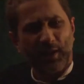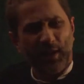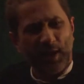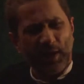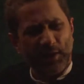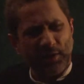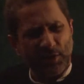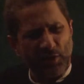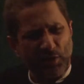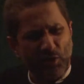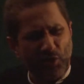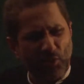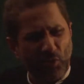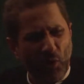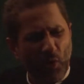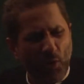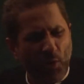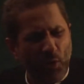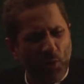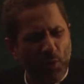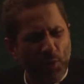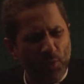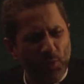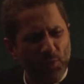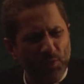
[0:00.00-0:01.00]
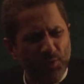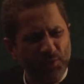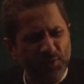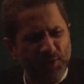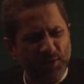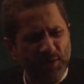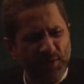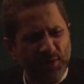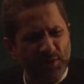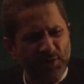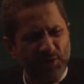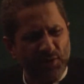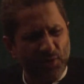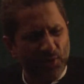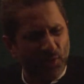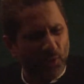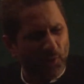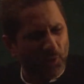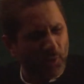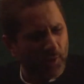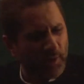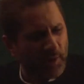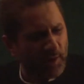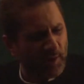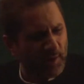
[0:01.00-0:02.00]
And he grows in his
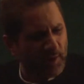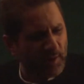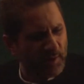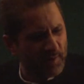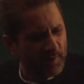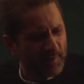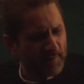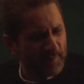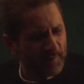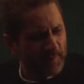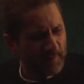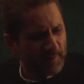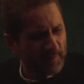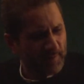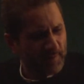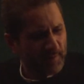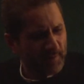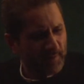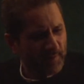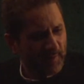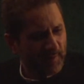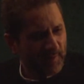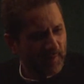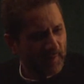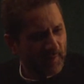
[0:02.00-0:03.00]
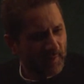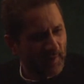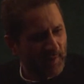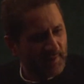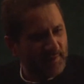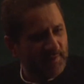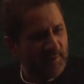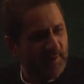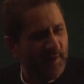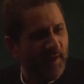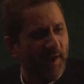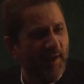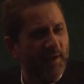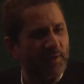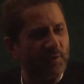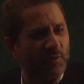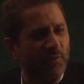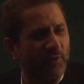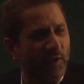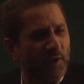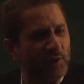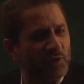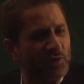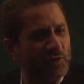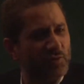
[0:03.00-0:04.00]
glory. It's the night of
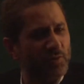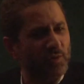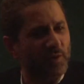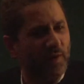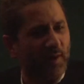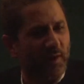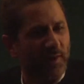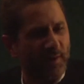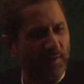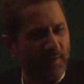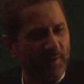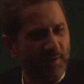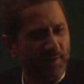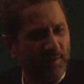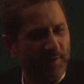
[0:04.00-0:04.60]
Ashura,